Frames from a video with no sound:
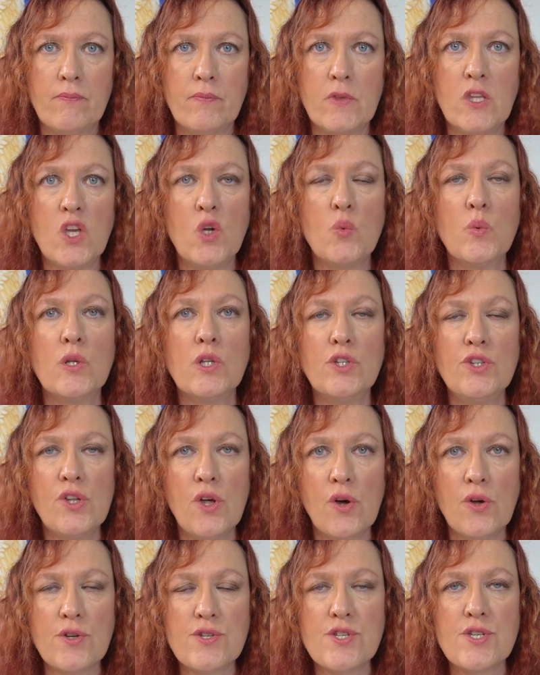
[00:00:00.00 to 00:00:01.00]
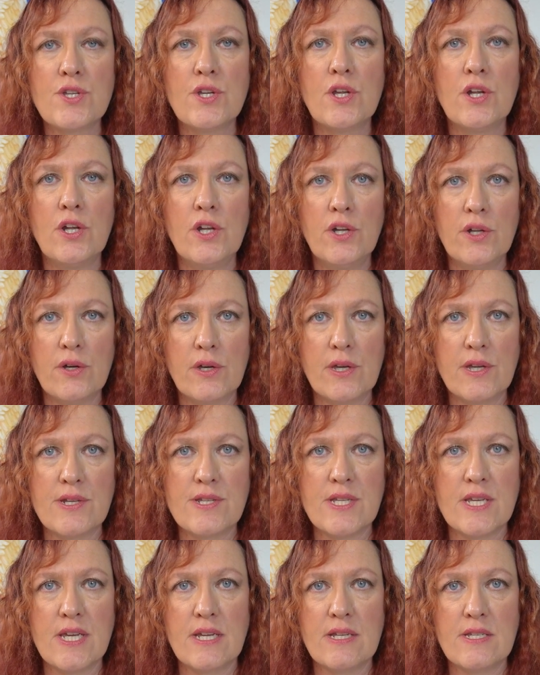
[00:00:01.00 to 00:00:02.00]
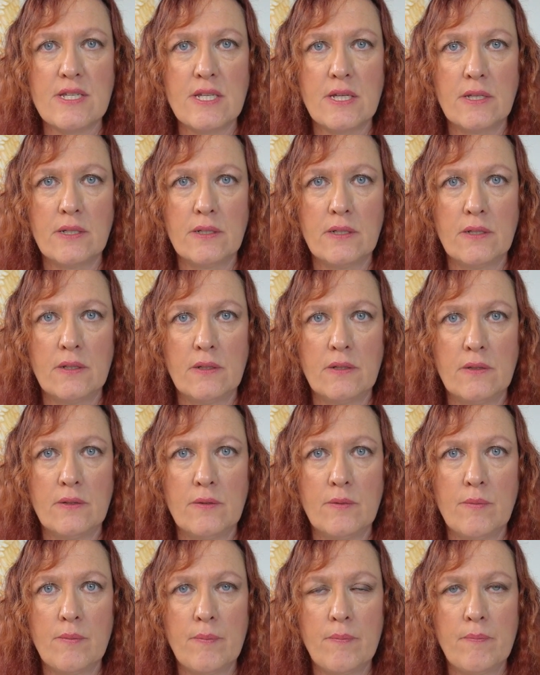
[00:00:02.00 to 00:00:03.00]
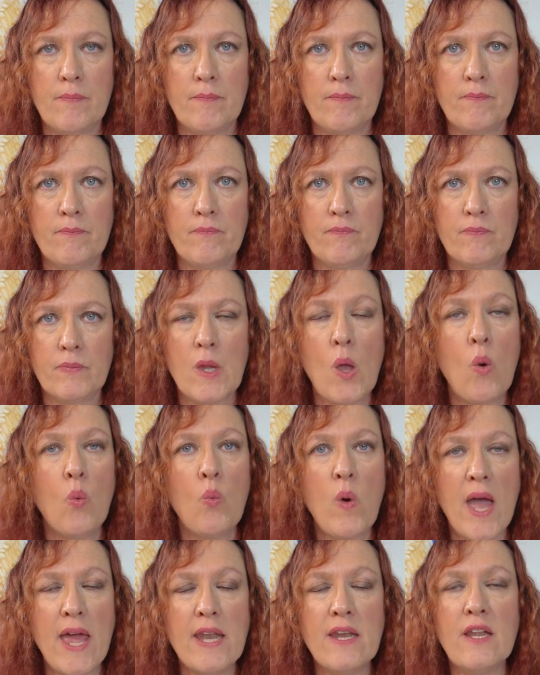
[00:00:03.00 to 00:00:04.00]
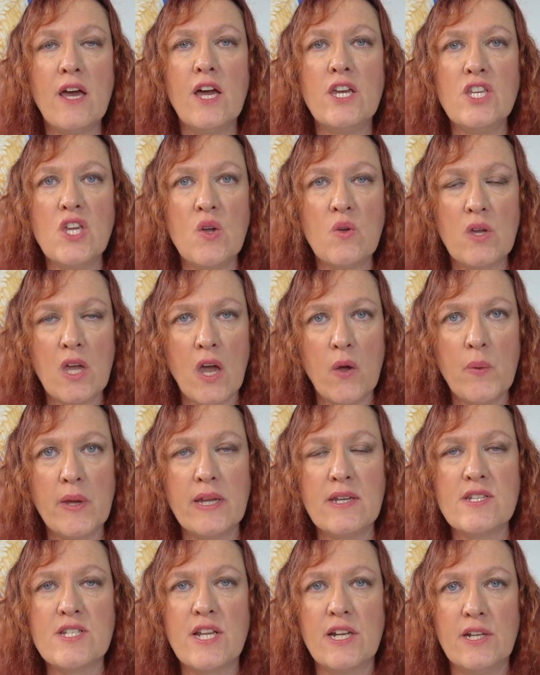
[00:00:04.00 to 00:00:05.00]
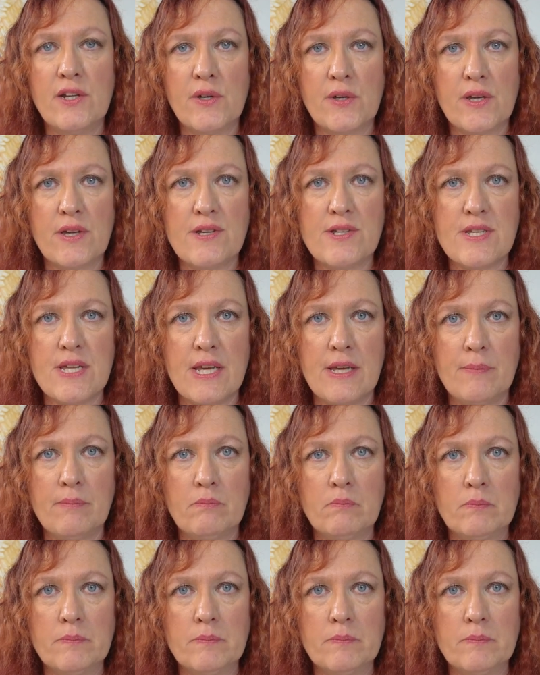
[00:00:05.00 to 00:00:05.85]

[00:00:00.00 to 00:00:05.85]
You will not look at it. When are you going to look at it?